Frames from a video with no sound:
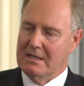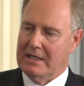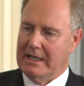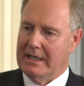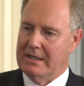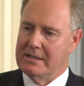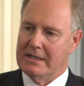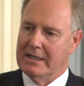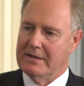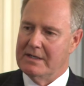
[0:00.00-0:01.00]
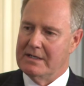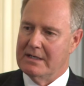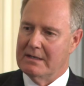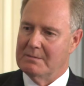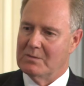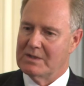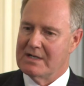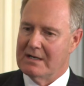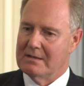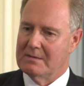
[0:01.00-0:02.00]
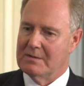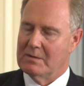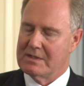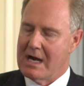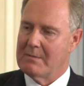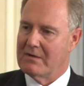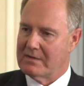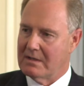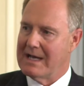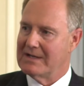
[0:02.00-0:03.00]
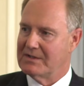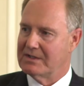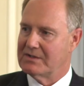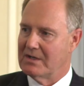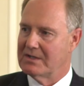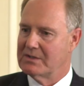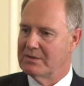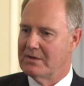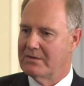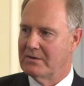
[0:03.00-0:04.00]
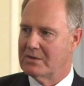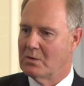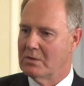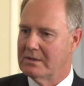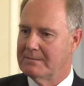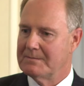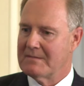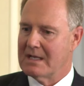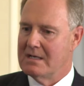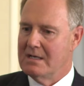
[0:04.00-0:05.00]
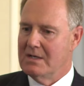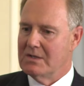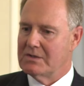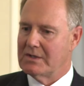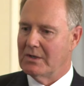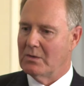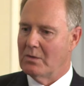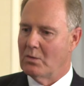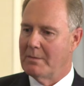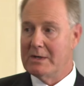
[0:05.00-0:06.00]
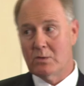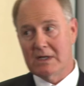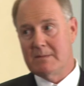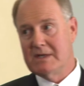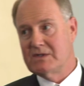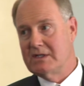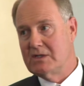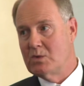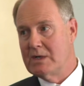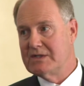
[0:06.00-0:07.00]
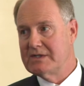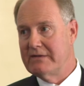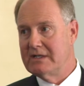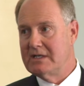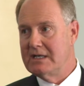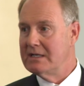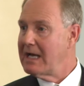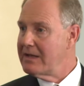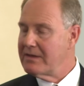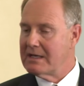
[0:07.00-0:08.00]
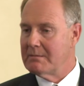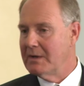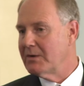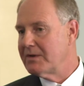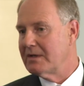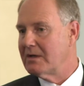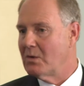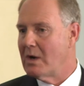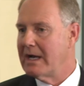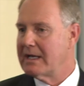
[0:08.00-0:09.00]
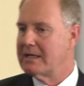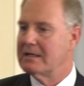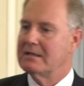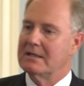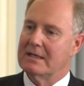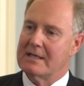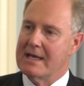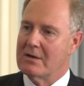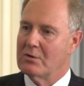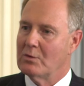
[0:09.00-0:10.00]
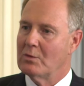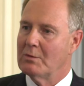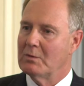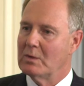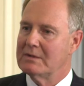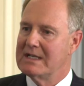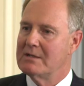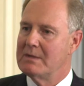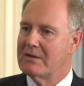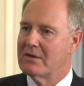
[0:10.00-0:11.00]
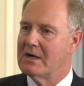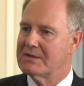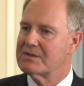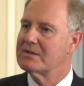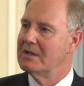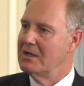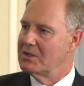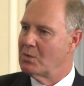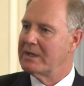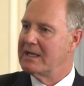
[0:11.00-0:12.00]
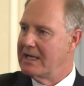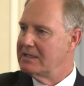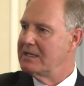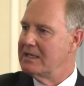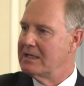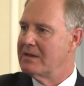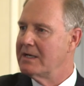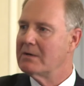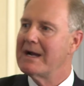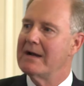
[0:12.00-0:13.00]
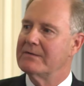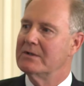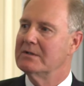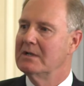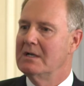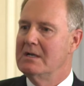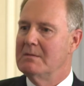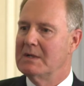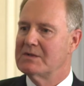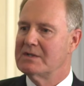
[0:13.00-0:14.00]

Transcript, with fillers: and uh, the, uh, retire the retirement of the Classics also in the third quarter. So we'll be really busy in 2017. I think both uh, Hawaii and uh, Canada will, will, need to be thoughts 2018 and thereafter. But it's